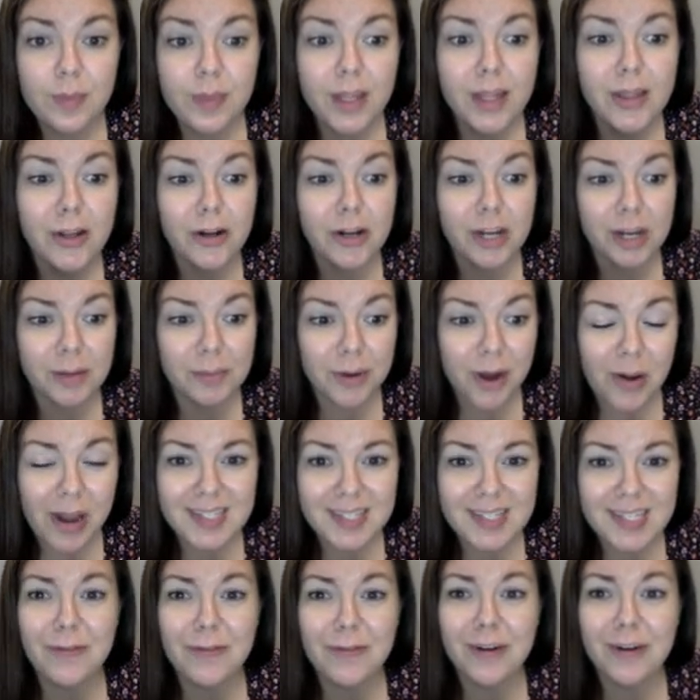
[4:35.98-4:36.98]
learning
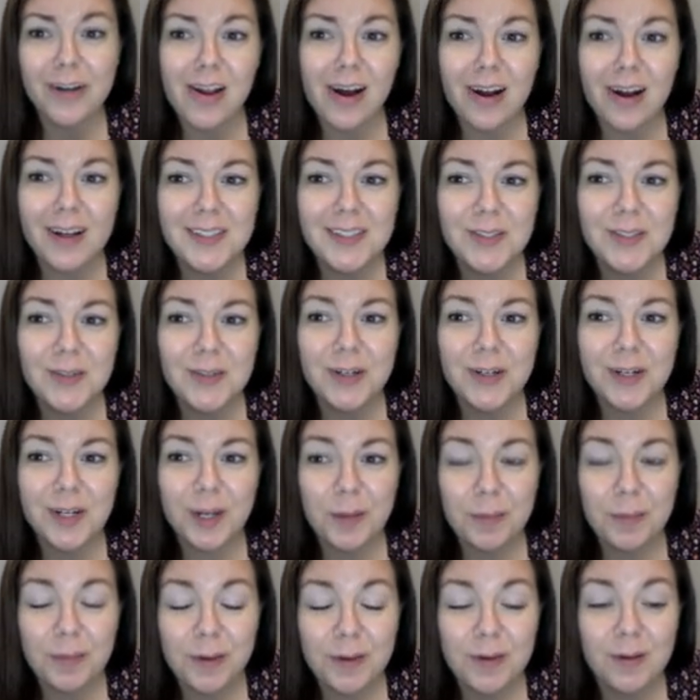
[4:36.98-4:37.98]
pronouns if we're not also
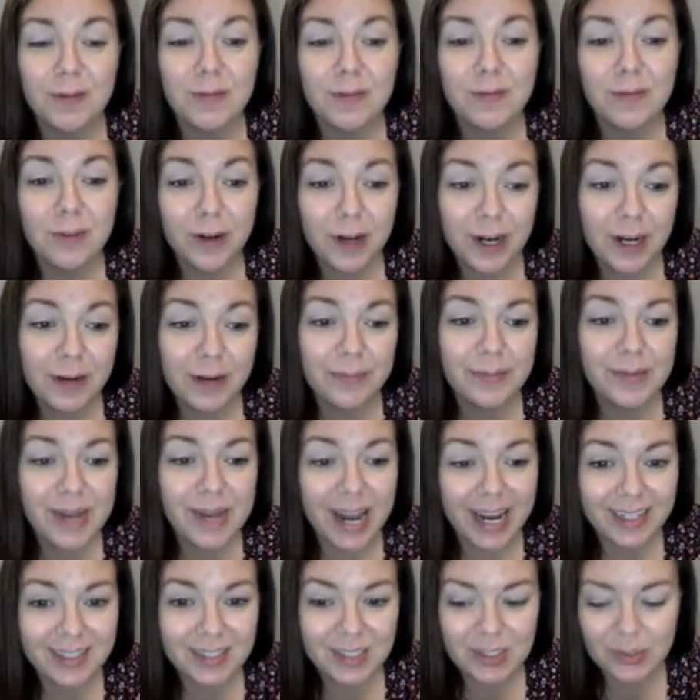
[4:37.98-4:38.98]
going to put a verb
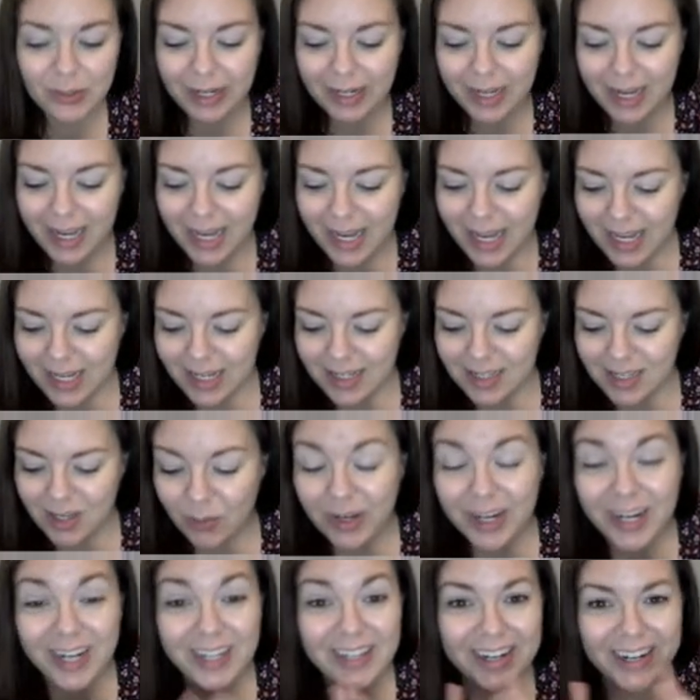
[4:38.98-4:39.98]
next to it. So
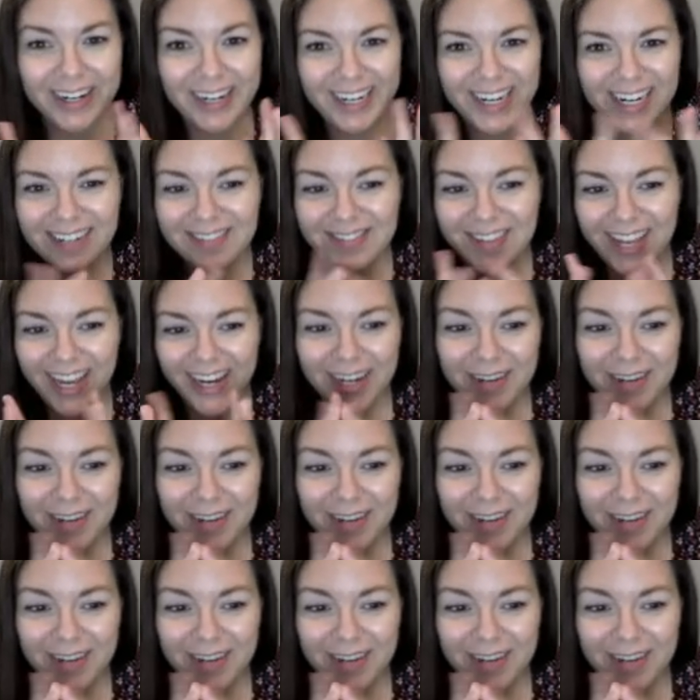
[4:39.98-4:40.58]
we are learning our very